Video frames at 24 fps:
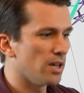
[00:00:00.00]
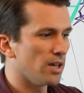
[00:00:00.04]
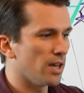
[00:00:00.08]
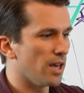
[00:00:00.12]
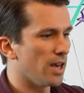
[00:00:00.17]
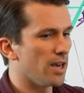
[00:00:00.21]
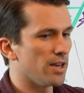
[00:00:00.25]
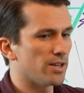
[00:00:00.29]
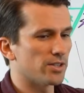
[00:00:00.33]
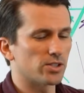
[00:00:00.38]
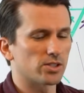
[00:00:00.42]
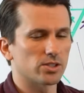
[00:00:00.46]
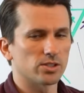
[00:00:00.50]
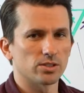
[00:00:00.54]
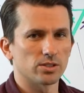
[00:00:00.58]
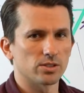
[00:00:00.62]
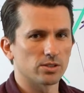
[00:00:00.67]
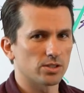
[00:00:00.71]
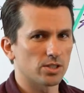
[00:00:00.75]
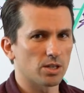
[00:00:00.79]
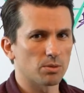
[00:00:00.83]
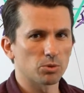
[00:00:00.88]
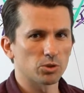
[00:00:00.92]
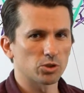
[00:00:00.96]
hey,
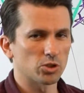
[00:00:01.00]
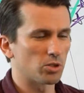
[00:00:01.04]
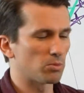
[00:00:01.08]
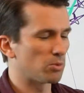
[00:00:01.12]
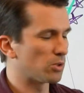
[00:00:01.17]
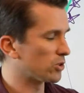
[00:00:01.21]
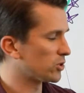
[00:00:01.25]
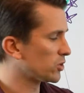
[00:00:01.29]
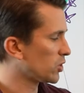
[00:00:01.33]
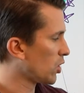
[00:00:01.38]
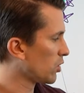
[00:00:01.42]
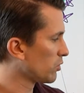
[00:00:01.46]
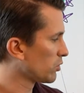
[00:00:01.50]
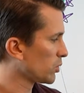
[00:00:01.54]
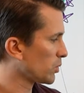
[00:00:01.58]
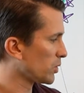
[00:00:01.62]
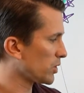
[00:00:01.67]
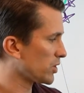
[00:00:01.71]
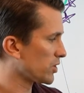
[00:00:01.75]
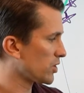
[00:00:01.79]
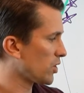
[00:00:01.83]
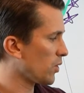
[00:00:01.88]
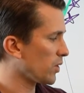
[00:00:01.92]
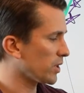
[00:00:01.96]
summer's almost over,
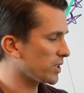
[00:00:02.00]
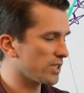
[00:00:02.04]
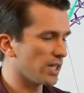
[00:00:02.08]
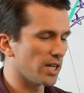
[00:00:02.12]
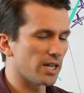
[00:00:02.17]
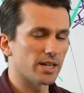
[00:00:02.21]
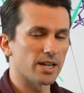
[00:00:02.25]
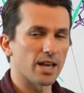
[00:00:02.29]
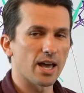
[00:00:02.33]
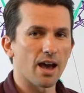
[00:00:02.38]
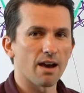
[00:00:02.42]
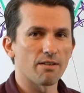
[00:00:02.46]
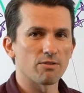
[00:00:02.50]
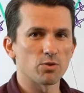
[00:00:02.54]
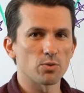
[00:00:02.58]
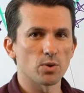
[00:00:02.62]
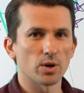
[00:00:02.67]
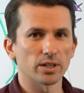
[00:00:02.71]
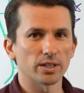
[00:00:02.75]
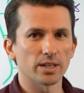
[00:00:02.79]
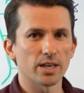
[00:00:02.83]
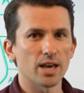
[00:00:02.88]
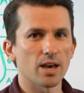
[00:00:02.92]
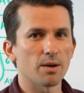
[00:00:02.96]
we're so excited to have you
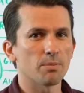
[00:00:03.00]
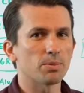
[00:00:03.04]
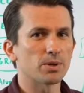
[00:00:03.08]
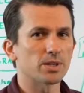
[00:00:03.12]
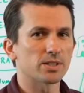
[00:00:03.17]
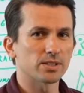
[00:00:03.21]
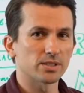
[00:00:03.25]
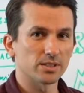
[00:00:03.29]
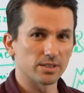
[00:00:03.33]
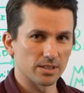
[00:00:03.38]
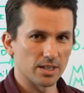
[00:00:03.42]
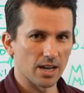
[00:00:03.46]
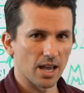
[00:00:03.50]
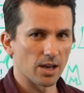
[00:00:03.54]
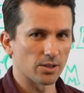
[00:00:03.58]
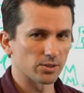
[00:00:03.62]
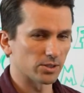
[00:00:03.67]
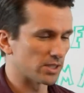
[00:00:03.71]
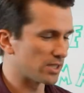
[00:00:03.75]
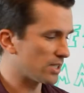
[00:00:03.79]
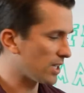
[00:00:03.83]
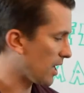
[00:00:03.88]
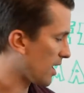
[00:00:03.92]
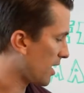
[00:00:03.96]
on campus,
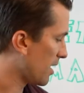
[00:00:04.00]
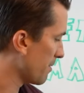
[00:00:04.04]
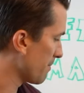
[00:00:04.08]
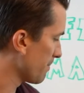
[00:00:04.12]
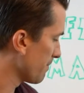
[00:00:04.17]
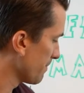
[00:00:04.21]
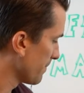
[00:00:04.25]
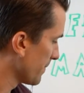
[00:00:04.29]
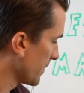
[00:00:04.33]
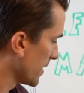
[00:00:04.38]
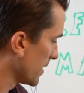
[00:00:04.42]
now's the time.